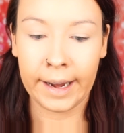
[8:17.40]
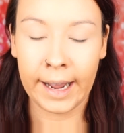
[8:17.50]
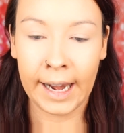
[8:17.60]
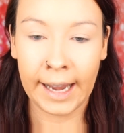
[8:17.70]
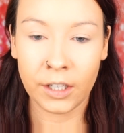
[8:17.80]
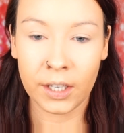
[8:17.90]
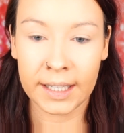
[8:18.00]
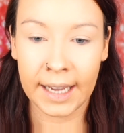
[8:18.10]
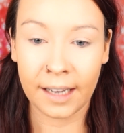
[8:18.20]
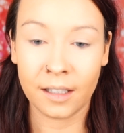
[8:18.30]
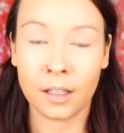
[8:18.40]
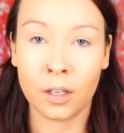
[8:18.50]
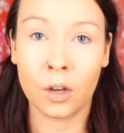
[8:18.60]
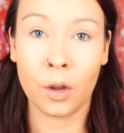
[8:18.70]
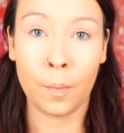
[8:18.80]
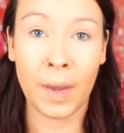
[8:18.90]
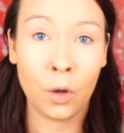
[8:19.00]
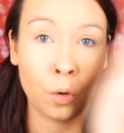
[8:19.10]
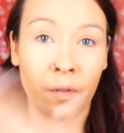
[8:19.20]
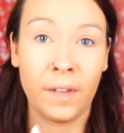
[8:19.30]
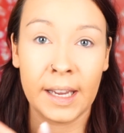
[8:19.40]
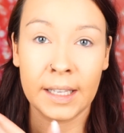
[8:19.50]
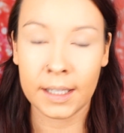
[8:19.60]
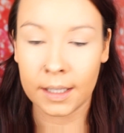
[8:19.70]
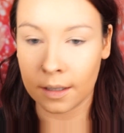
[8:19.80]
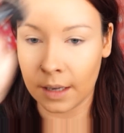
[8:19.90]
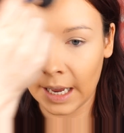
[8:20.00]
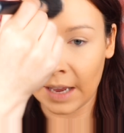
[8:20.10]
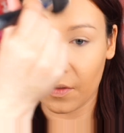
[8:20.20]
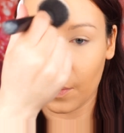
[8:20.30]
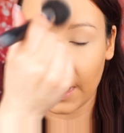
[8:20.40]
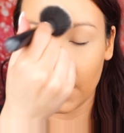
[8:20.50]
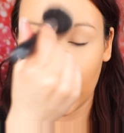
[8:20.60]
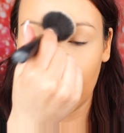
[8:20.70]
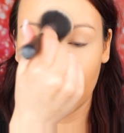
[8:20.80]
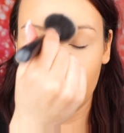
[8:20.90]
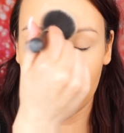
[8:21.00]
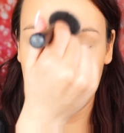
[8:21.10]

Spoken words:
And I like to set my whole face, even my cheeks.